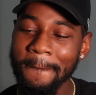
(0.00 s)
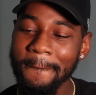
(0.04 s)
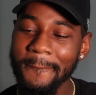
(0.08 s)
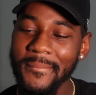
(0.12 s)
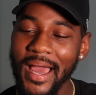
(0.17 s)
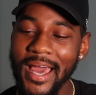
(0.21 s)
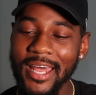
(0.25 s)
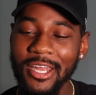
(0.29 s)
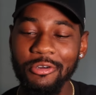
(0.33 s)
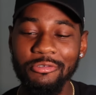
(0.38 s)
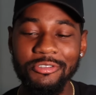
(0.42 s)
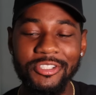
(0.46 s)
I
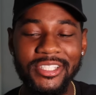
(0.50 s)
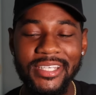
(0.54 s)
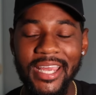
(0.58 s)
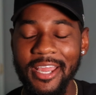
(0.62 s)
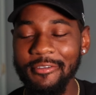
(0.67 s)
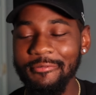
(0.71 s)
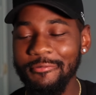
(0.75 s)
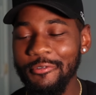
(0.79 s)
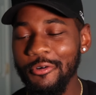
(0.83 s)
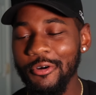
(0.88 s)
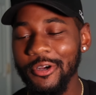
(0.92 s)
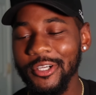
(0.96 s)
don't check
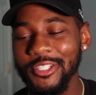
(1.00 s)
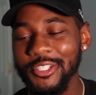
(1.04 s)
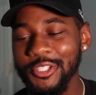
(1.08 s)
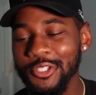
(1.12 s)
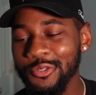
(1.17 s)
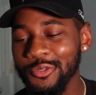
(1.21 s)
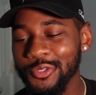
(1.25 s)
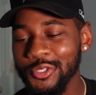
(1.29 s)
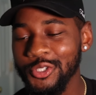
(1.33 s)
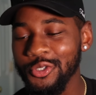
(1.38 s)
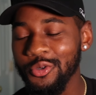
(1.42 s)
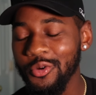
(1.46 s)
for her
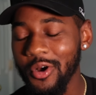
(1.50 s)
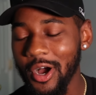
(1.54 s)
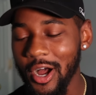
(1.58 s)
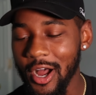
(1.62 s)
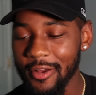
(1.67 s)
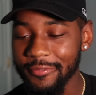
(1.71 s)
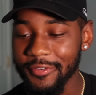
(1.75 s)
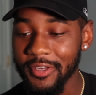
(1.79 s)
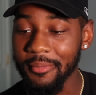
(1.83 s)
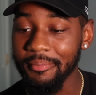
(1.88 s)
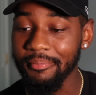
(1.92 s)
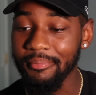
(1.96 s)
too
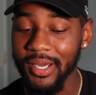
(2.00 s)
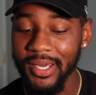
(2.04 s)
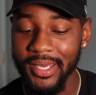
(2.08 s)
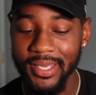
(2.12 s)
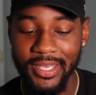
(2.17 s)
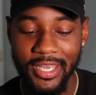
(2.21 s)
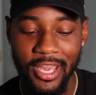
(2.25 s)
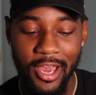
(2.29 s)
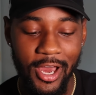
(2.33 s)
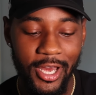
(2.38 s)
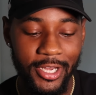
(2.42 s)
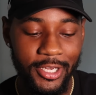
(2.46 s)
often, but
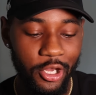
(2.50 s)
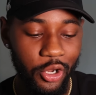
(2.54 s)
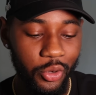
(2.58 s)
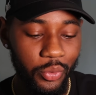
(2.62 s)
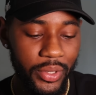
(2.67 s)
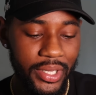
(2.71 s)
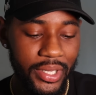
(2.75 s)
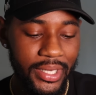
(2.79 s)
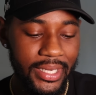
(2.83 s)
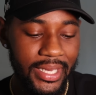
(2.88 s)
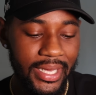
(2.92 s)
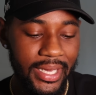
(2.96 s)
y'all know
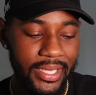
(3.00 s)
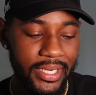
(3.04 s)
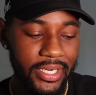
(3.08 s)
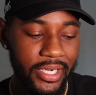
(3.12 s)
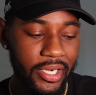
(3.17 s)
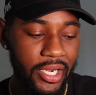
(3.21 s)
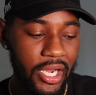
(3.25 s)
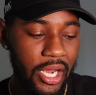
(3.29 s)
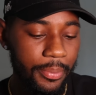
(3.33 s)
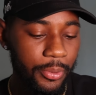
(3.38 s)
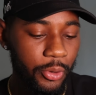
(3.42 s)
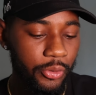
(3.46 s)
we did a
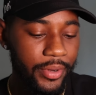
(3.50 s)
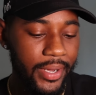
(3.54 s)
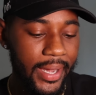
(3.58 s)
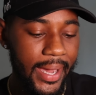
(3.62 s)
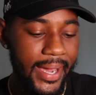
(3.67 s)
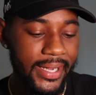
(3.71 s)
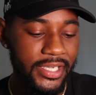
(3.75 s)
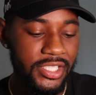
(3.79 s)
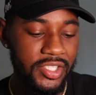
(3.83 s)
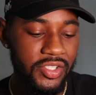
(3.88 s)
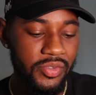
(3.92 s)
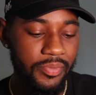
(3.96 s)
couple
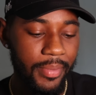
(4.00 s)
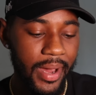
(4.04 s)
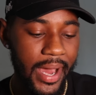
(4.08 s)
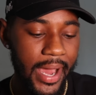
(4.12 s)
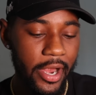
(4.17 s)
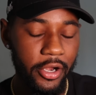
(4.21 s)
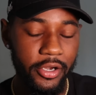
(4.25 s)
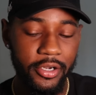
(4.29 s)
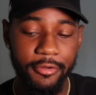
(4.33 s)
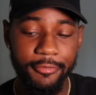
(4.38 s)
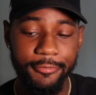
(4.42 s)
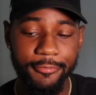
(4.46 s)
reactions by
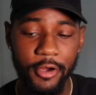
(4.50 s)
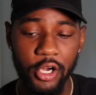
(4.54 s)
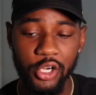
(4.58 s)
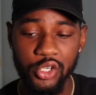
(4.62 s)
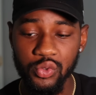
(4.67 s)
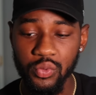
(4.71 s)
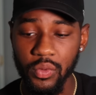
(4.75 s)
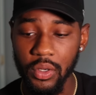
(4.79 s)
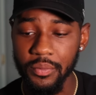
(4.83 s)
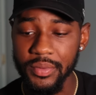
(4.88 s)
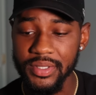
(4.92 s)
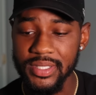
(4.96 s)
her. The first
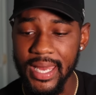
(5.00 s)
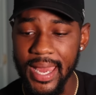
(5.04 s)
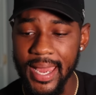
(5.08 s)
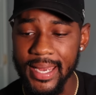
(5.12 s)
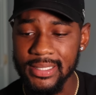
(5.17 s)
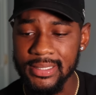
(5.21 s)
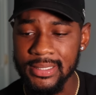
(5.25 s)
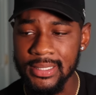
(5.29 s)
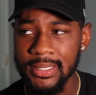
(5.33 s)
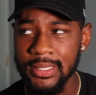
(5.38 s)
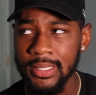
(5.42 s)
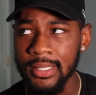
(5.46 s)
one was
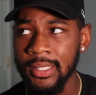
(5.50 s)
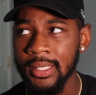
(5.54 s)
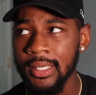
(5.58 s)
actually